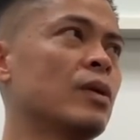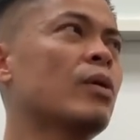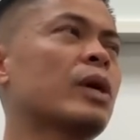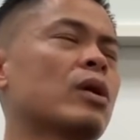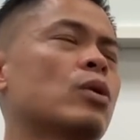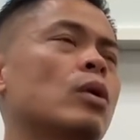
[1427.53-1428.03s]

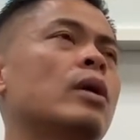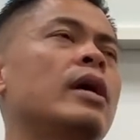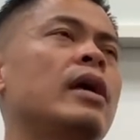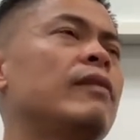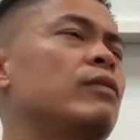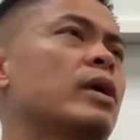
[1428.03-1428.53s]
Okay, cool.
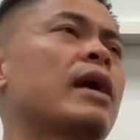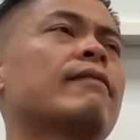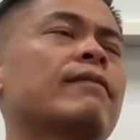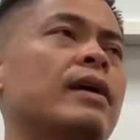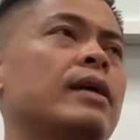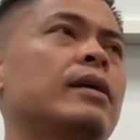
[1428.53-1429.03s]
If you can't
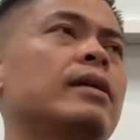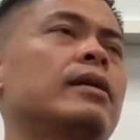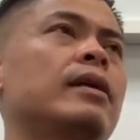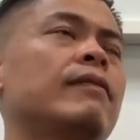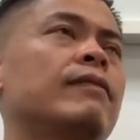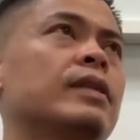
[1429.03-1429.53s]
find it,
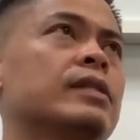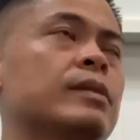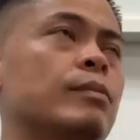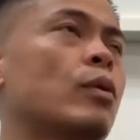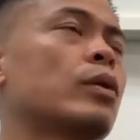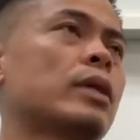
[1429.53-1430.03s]
if it's
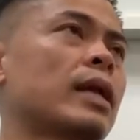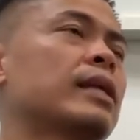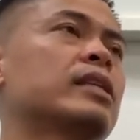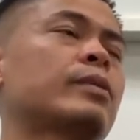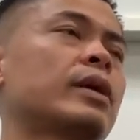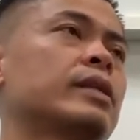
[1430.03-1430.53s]
more than likely
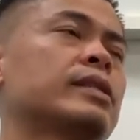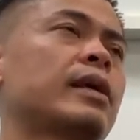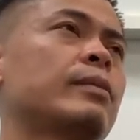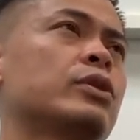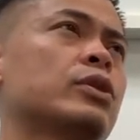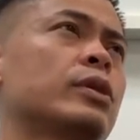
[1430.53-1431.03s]
it's probably the same
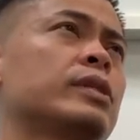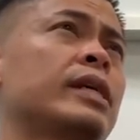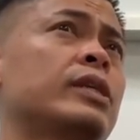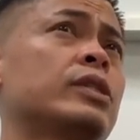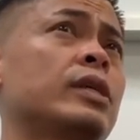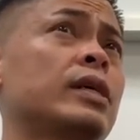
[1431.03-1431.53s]
insurance
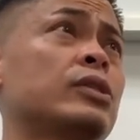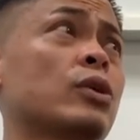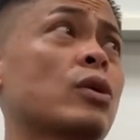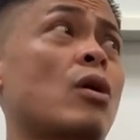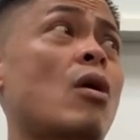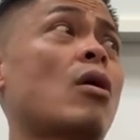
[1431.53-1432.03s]
agent as your
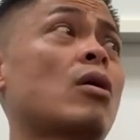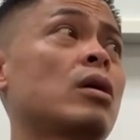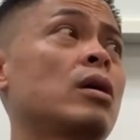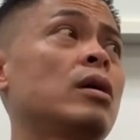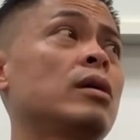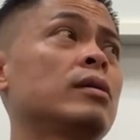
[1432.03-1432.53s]
car,
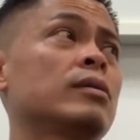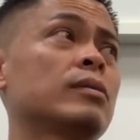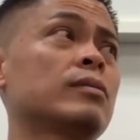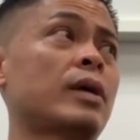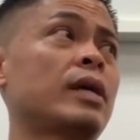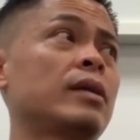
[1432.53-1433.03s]
mm.
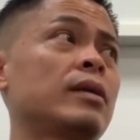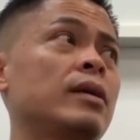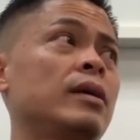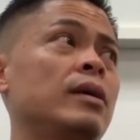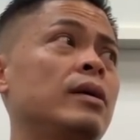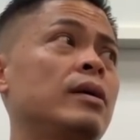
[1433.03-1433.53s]
right?
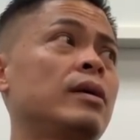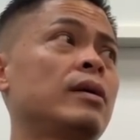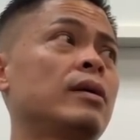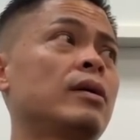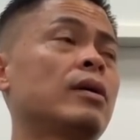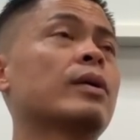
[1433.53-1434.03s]

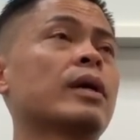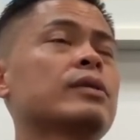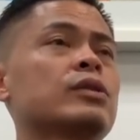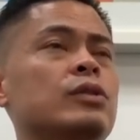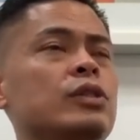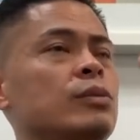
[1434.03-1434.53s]
Probably. Okay,
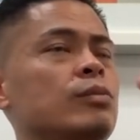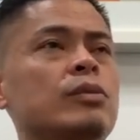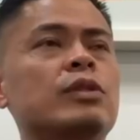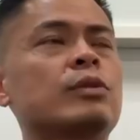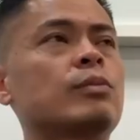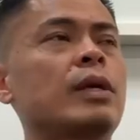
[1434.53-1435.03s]
so just
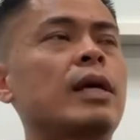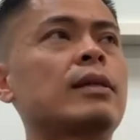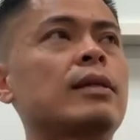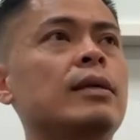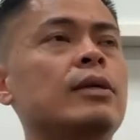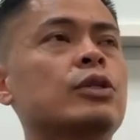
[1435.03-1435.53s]
just get
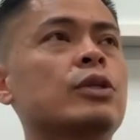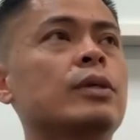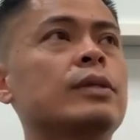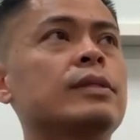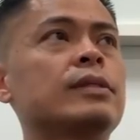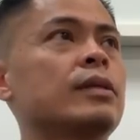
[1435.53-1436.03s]
the
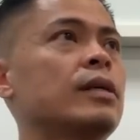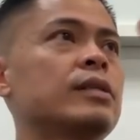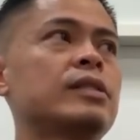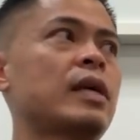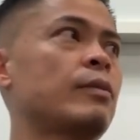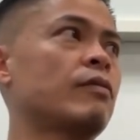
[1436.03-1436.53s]
insurance uh,
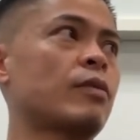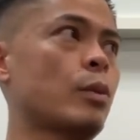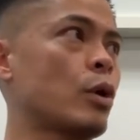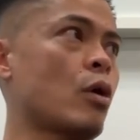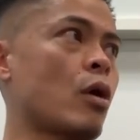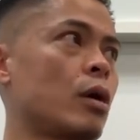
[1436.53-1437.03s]
statement from
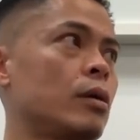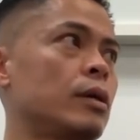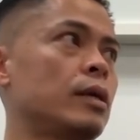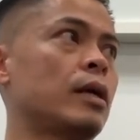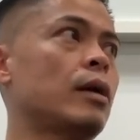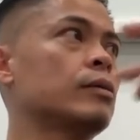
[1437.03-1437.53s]
your car,
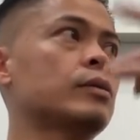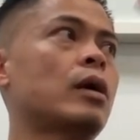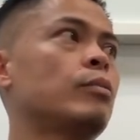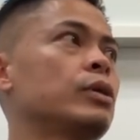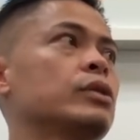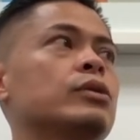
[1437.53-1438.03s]
and then I'll, I'll
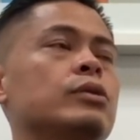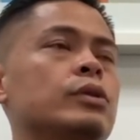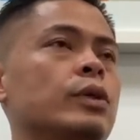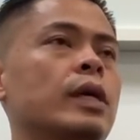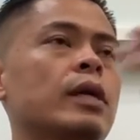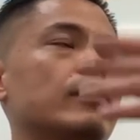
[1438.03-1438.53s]
put two and two
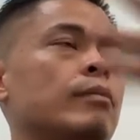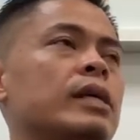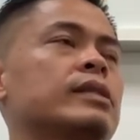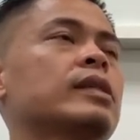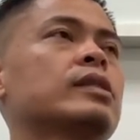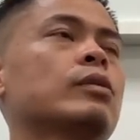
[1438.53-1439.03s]
together. My
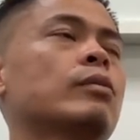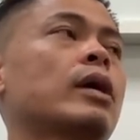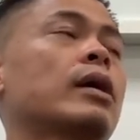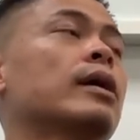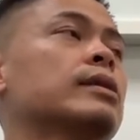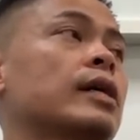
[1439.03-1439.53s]
system will
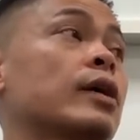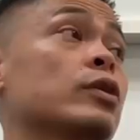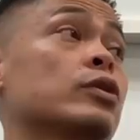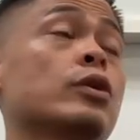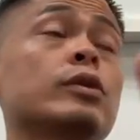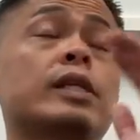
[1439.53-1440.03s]
probably contact your
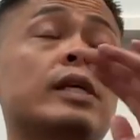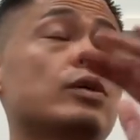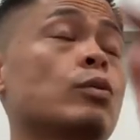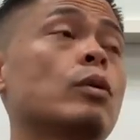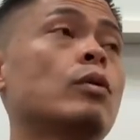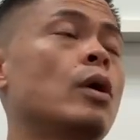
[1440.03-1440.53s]
insurance agent.
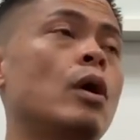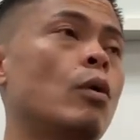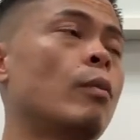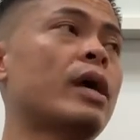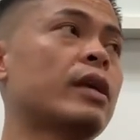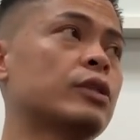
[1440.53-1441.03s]
We'll
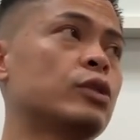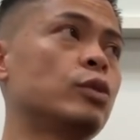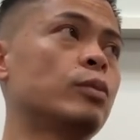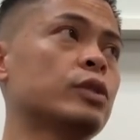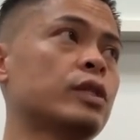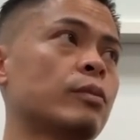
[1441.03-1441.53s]
we'll make it
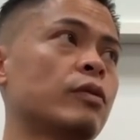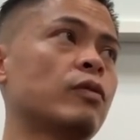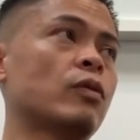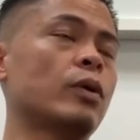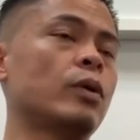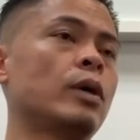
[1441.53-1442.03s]
super simple
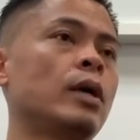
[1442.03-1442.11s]
for you.